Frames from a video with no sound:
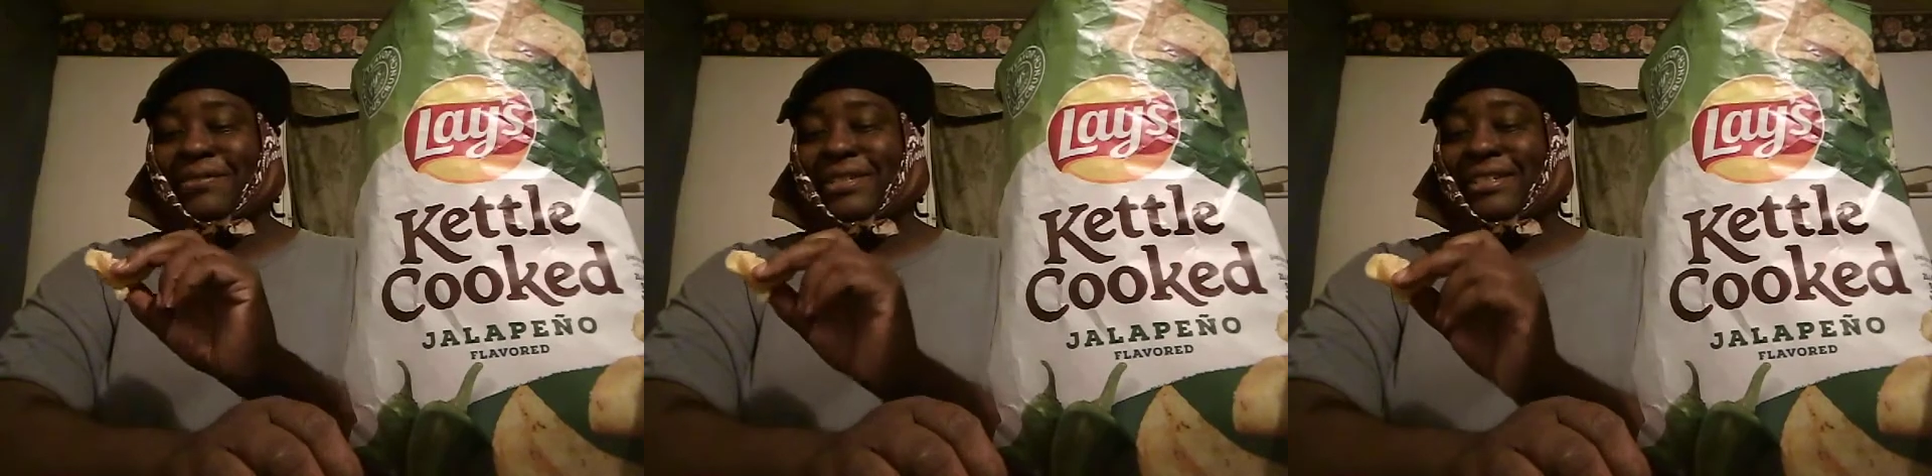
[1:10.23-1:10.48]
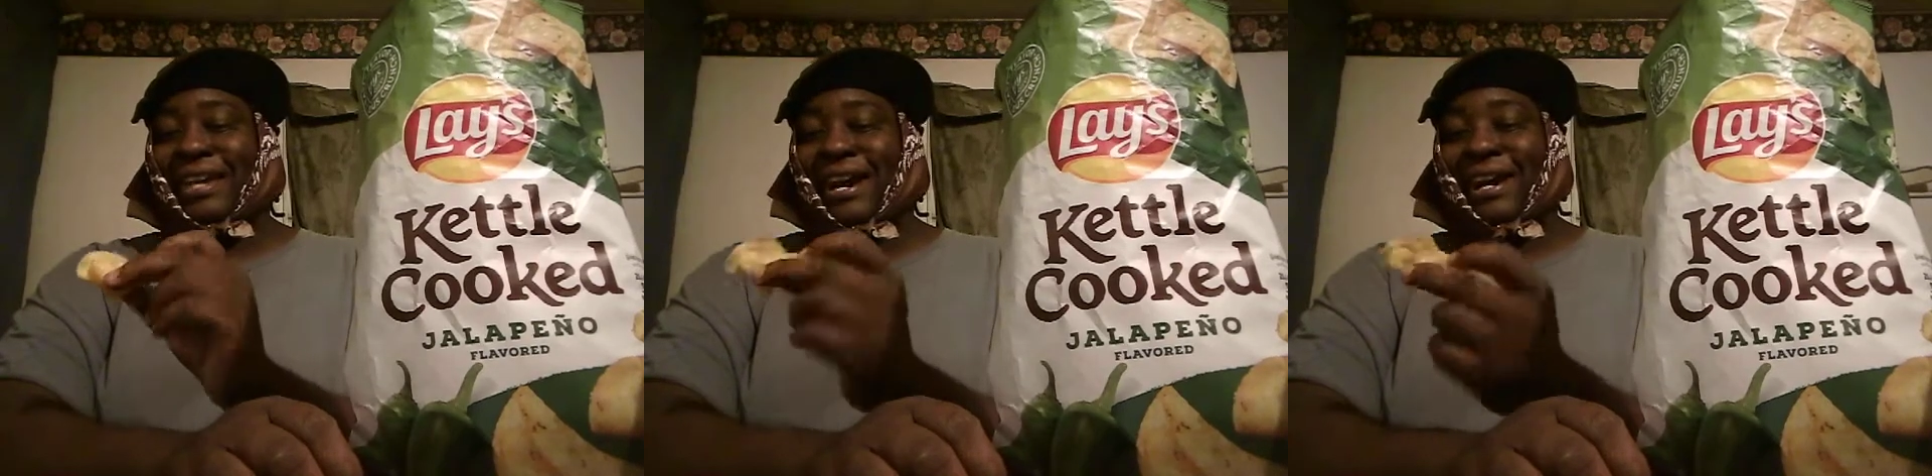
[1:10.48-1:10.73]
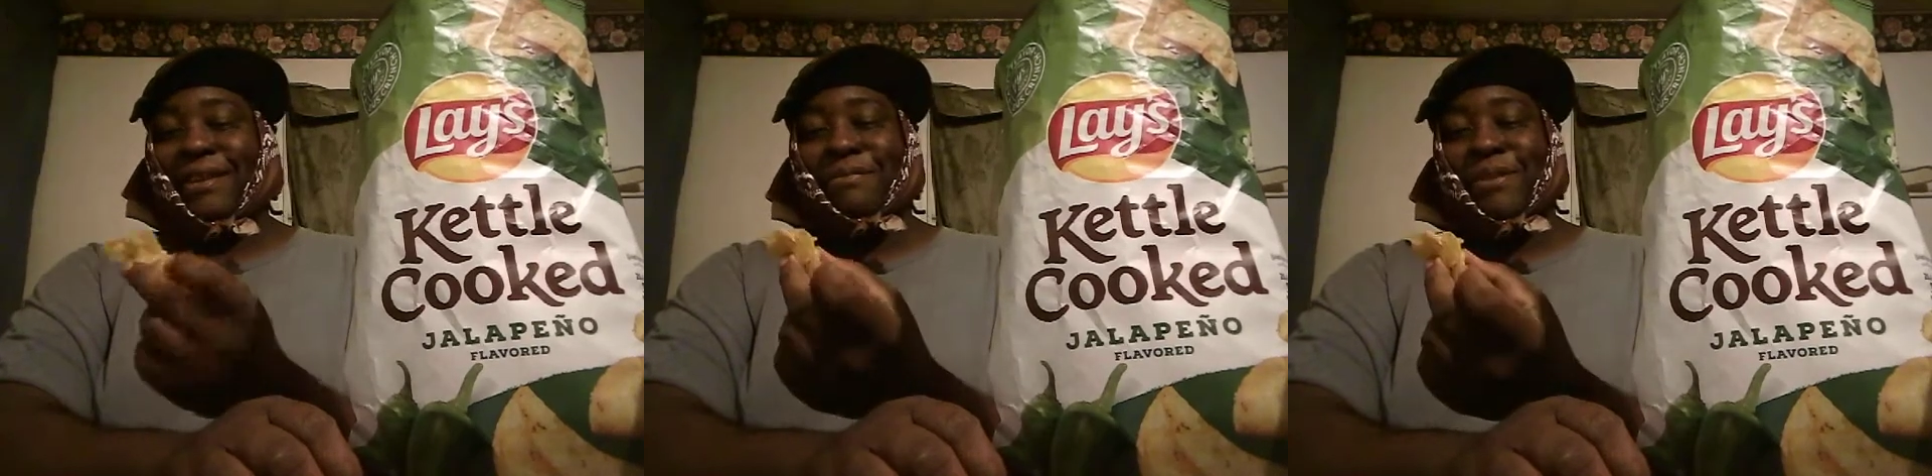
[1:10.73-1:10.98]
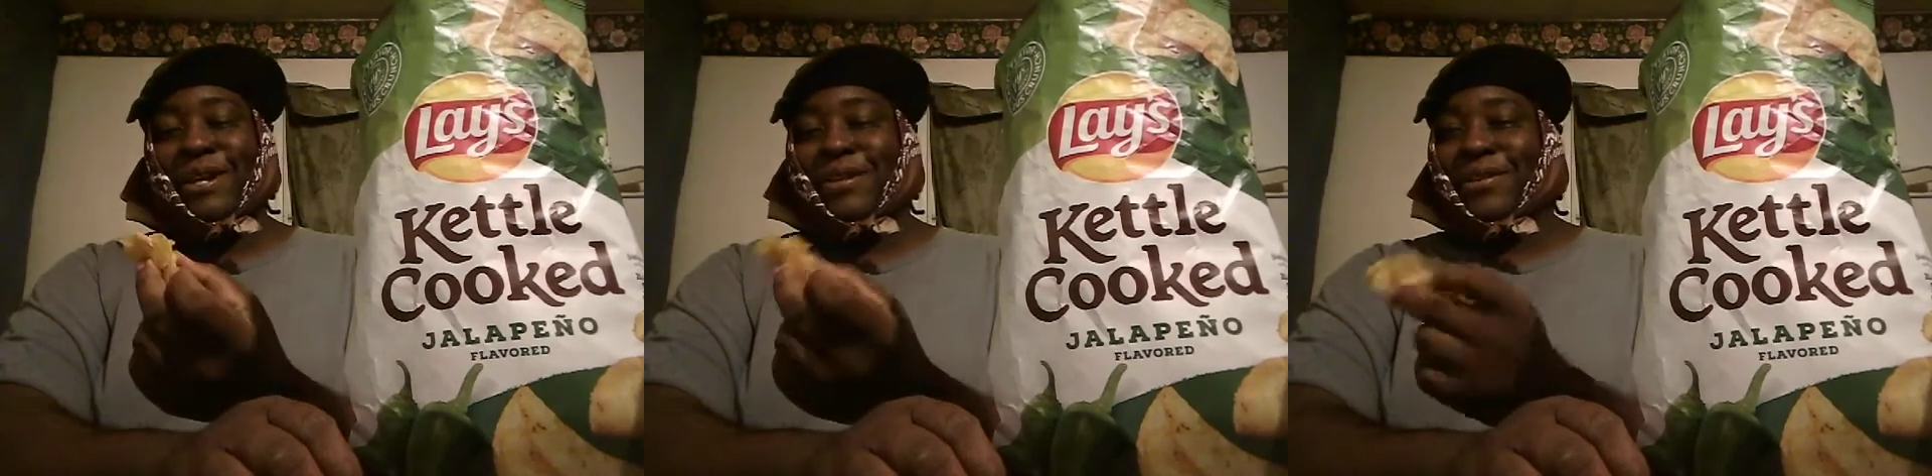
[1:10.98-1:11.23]
We said
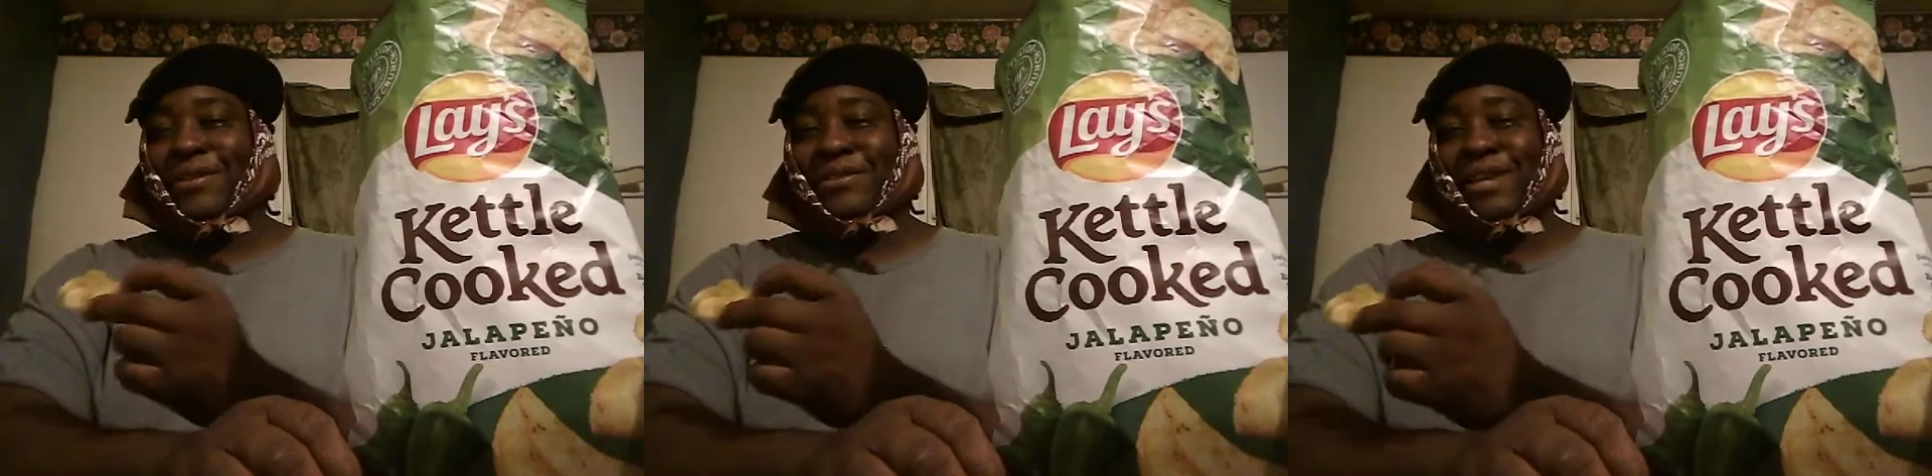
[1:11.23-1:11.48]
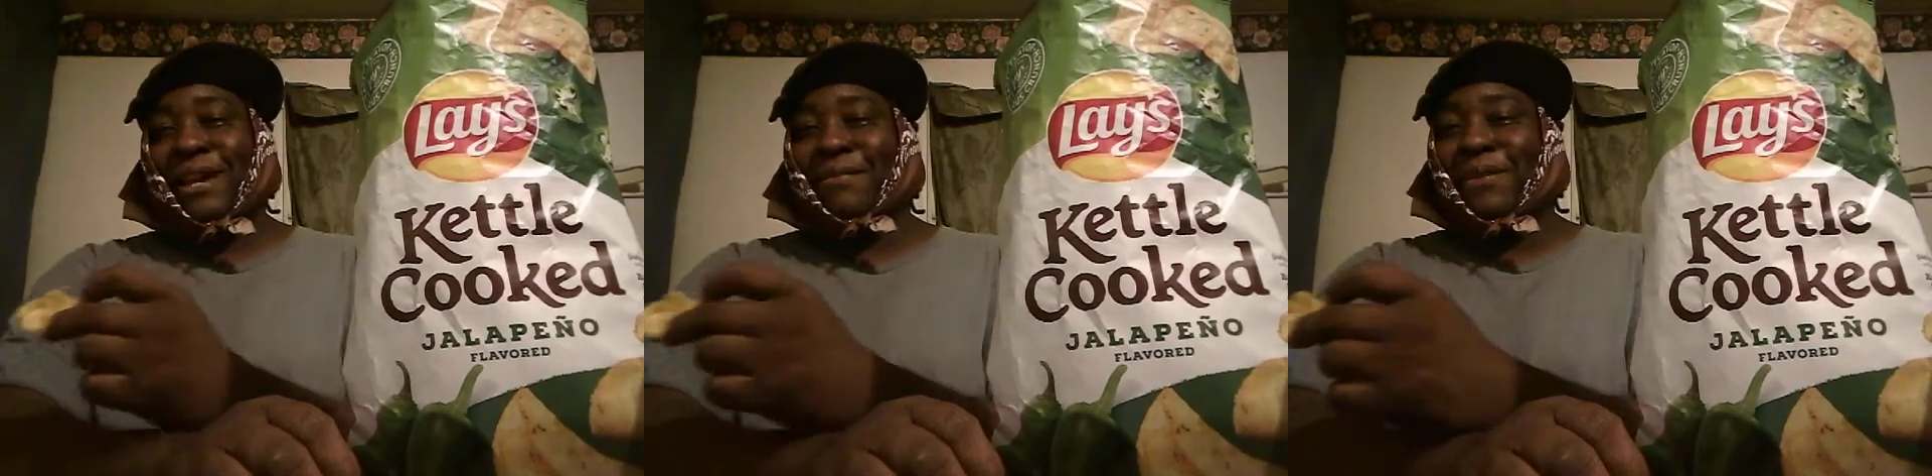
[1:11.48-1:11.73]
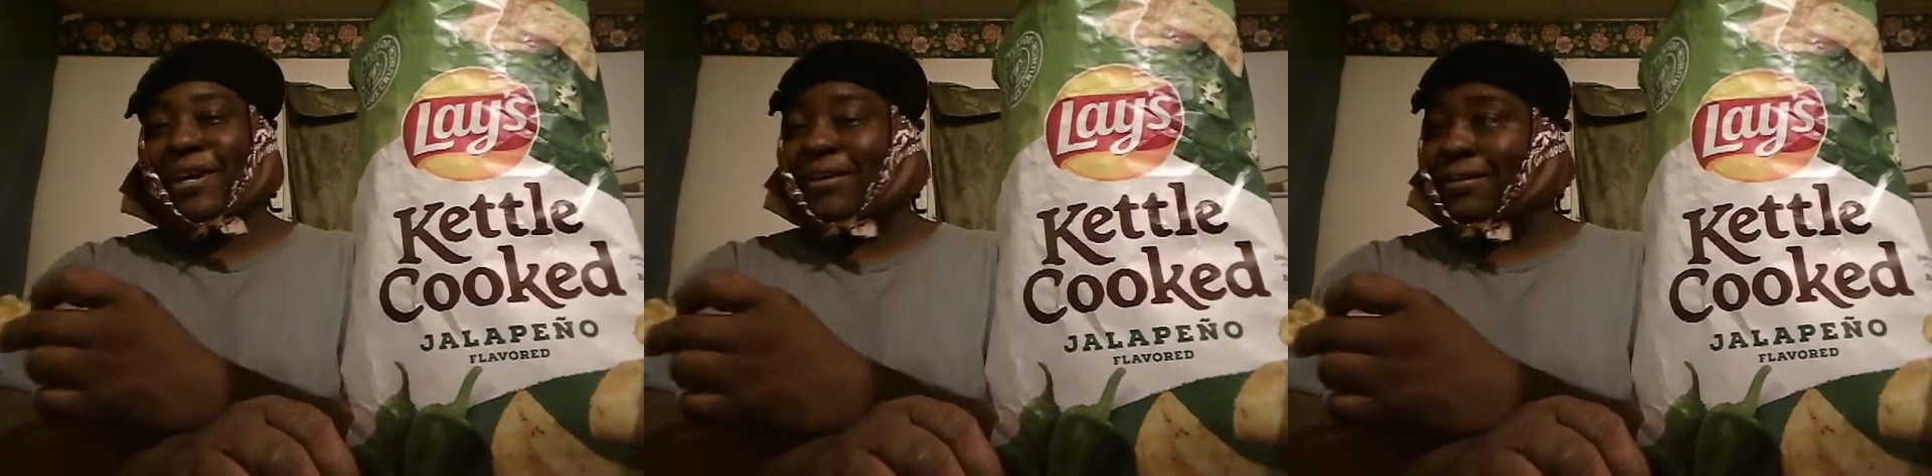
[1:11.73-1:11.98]
jalapeno, you think about,